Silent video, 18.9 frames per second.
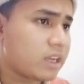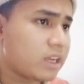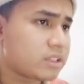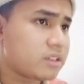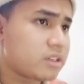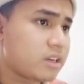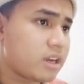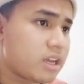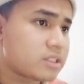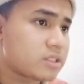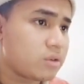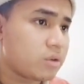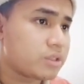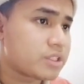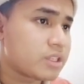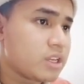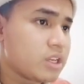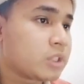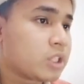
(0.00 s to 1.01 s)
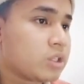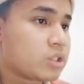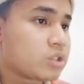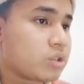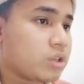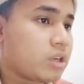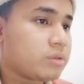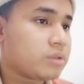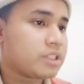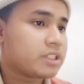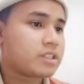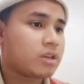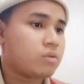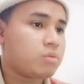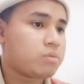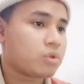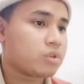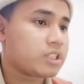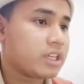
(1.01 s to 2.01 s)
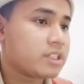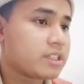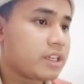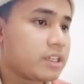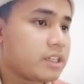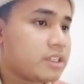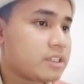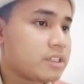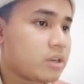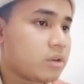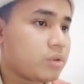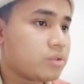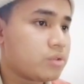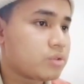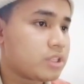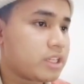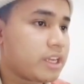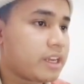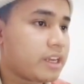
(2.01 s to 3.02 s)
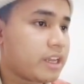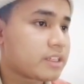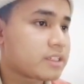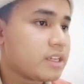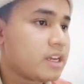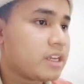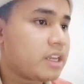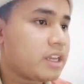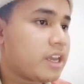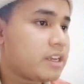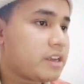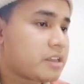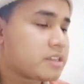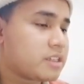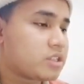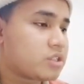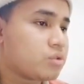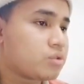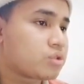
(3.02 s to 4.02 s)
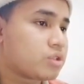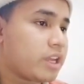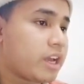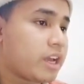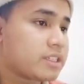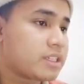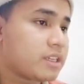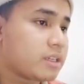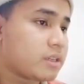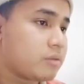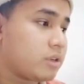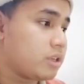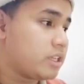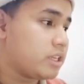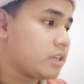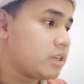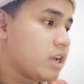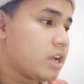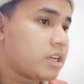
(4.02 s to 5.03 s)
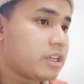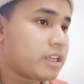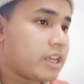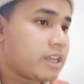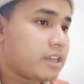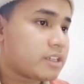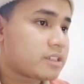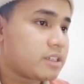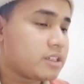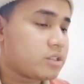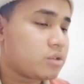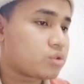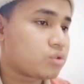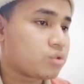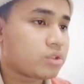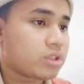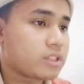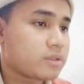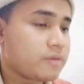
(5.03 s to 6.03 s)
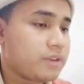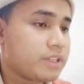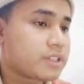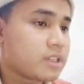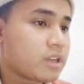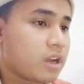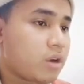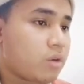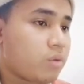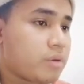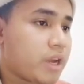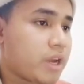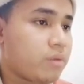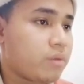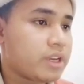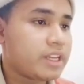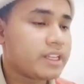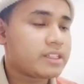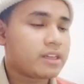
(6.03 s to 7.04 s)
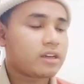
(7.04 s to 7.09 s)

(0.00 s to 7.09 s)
the last nodes. So now this is how we process, and this is how we use the get next. The get next is used, like I said earlier, the get next is used to traverse one by one to